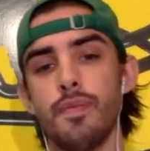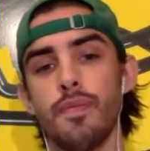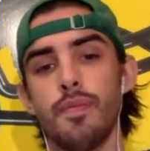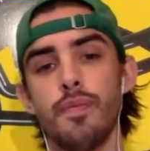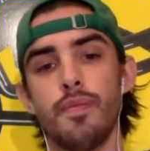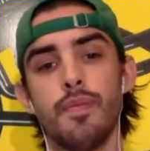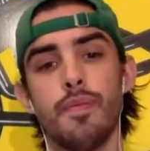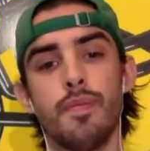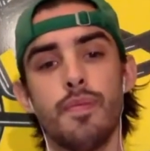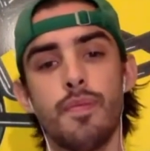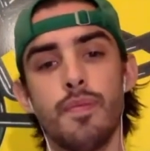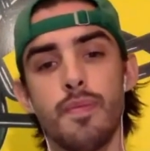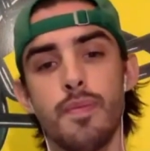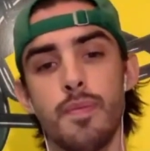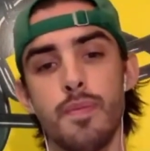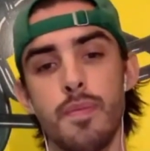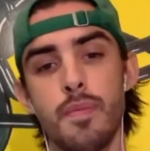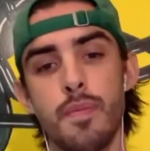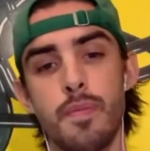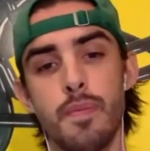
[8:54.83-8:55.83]

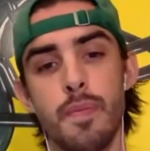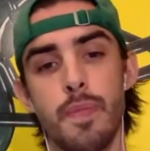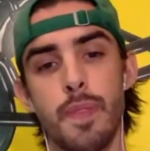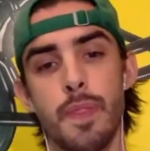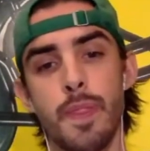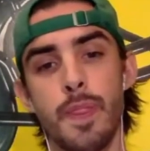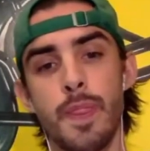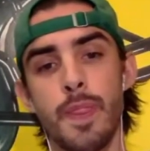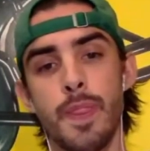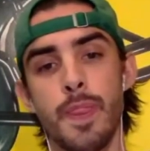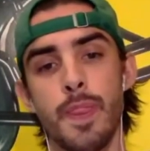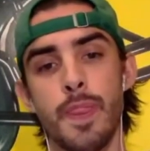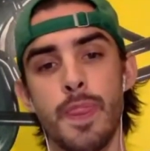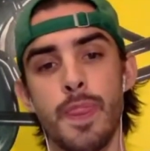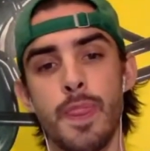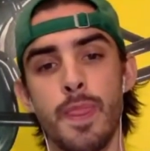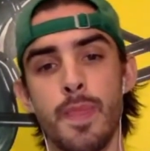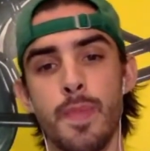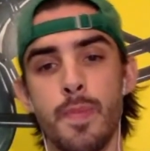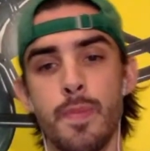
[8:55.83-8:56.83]

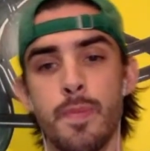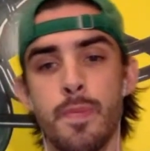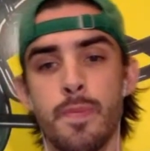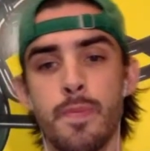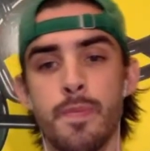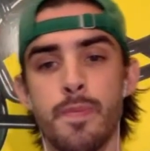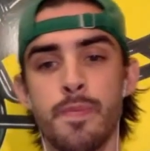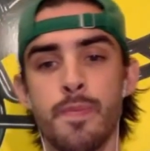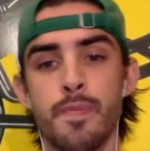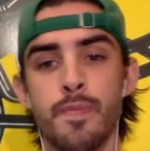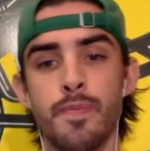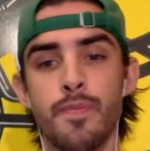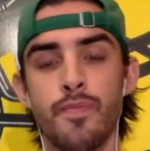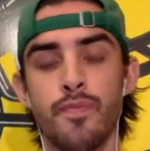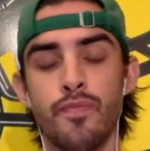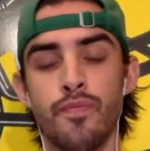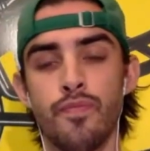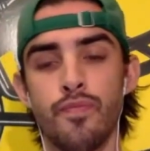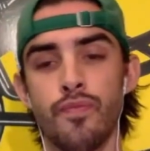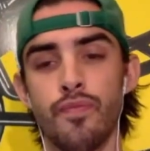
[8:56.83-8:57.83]

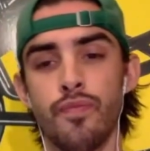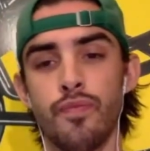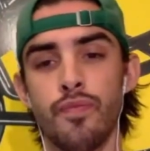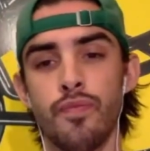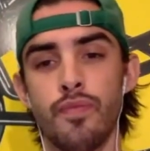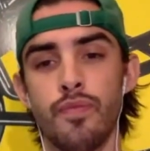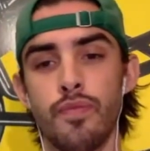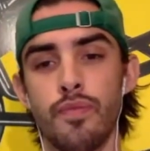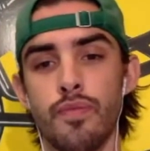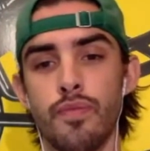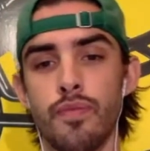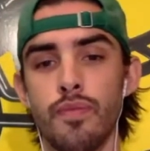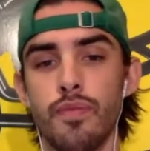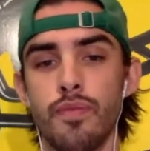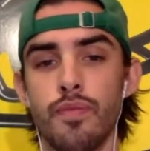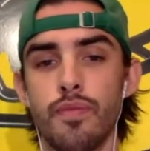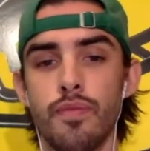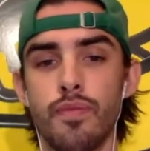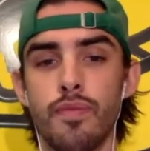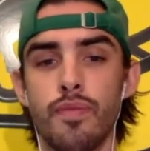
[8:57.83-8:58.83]

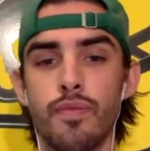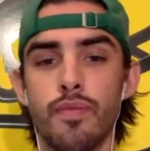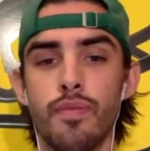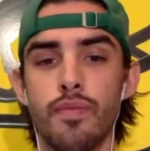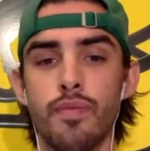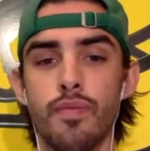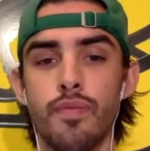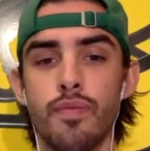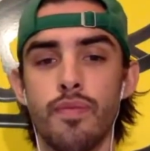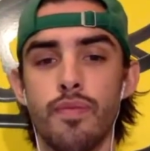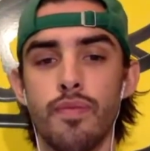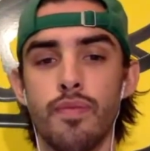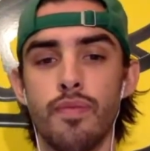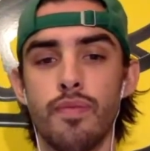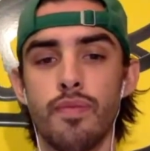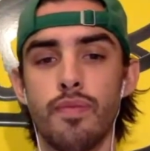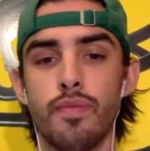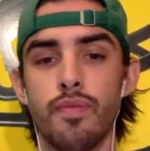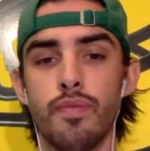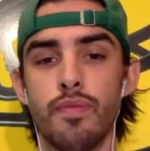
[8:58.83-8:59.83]

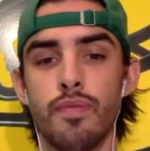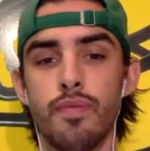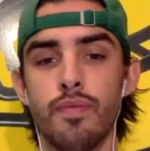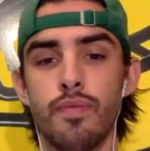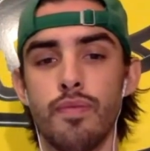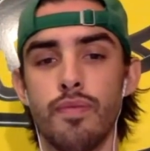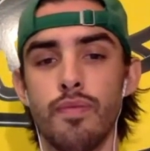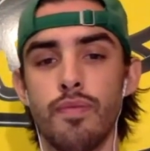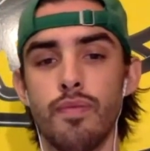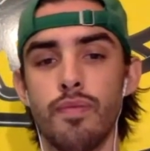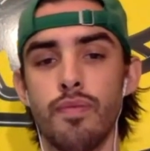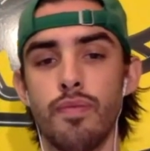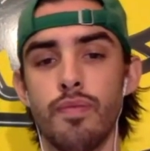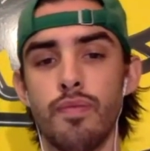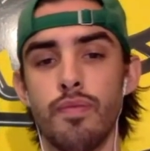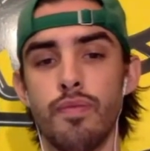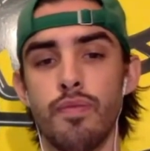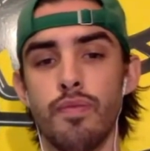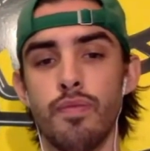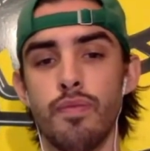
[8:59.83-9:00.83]

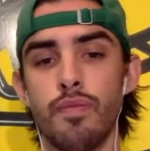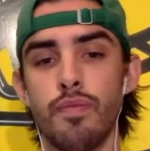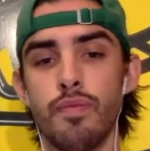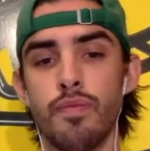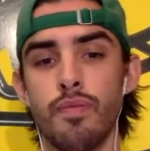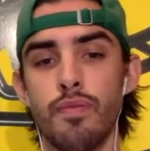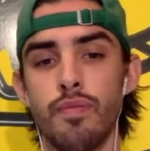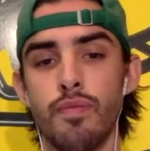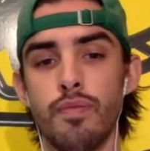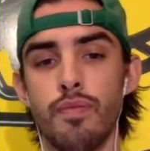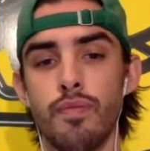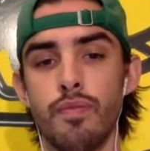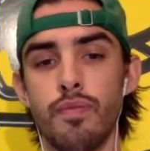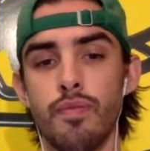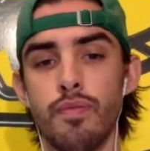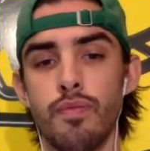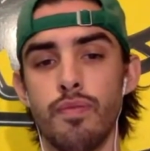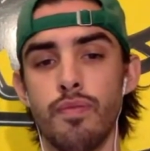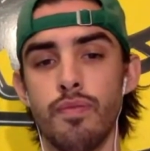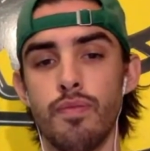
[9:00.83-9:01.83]

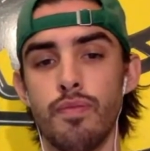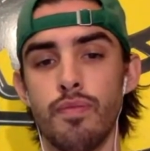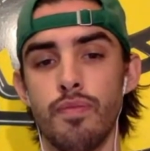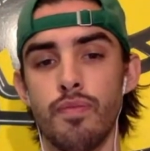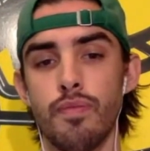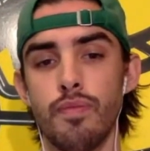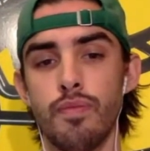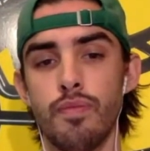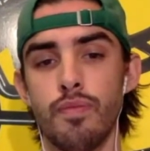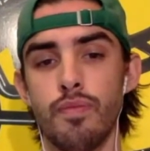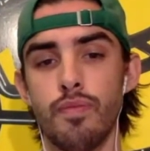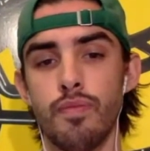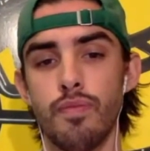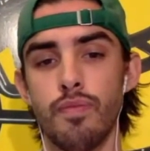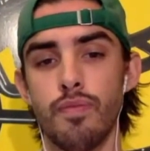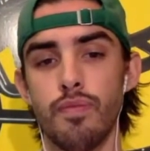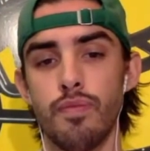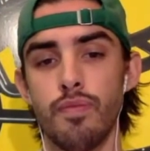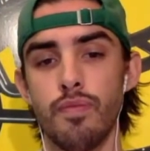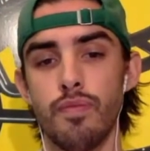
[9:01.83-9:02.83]
(silent)